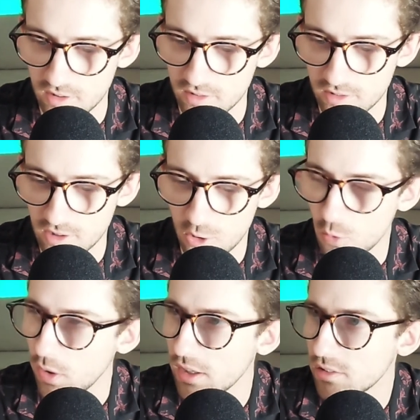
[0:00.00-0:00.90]
So
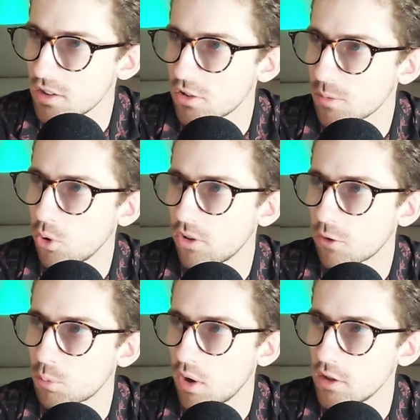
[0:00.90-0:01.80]
we're gonna see some more
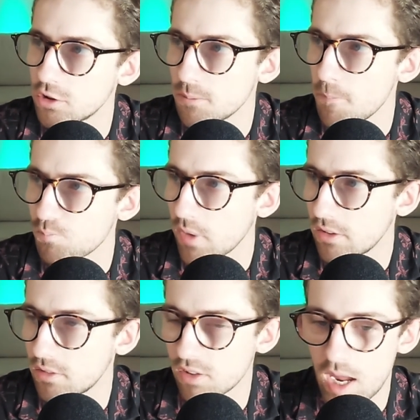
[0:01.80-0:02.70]
desperation
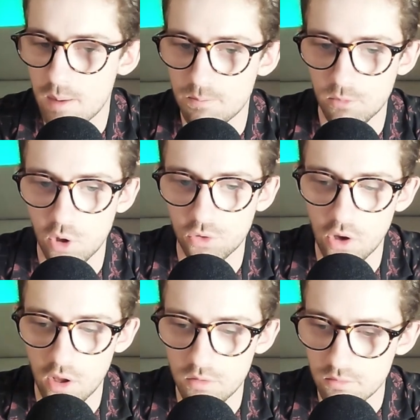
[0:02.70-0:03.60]
as this game goes
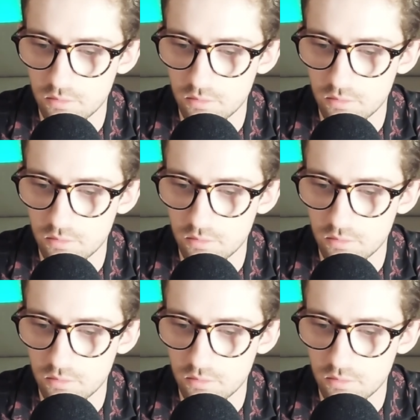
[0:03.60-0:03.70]
on.